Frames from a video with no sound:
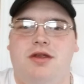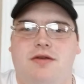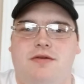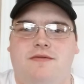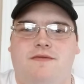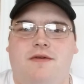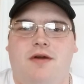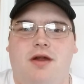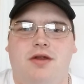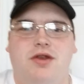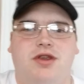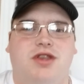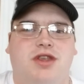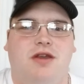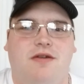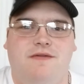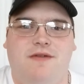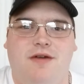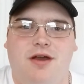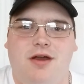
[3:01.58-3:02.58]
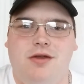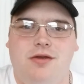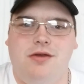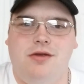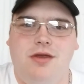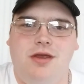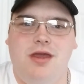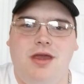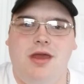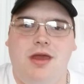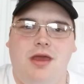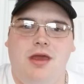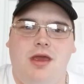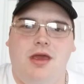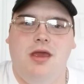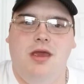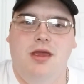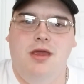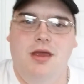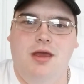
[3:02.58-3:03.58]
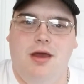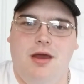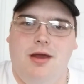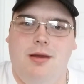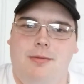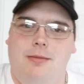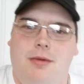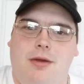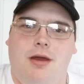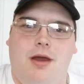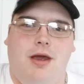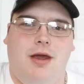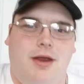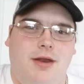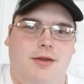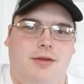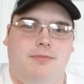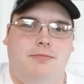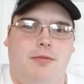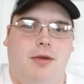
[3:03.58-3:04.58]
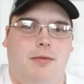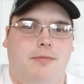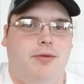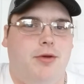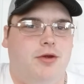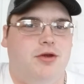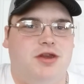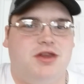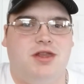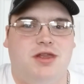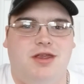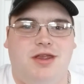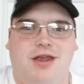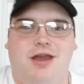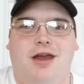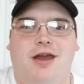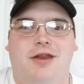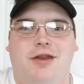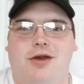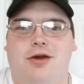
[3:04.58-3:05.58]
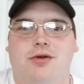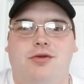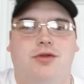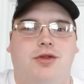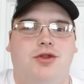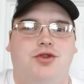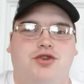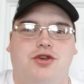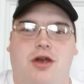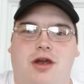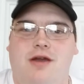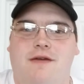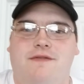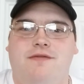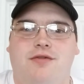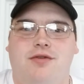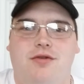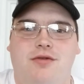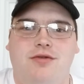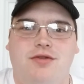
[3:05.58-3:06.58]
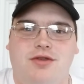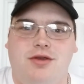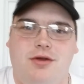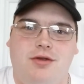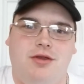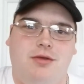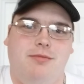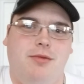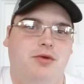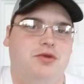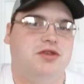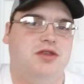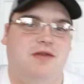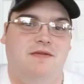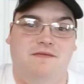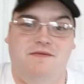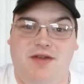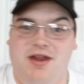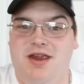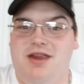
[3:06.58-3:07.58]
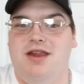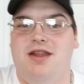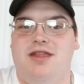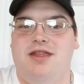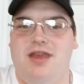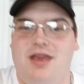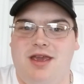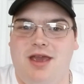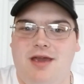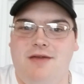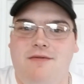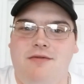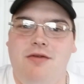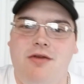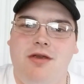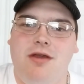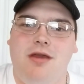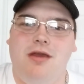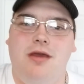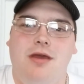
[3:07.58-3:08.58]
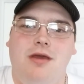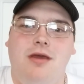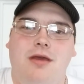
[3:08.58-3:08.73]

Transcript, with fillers: and you find yourself hungry, um, I'm, personally I know the drive-thrus are the most convenient thing ever,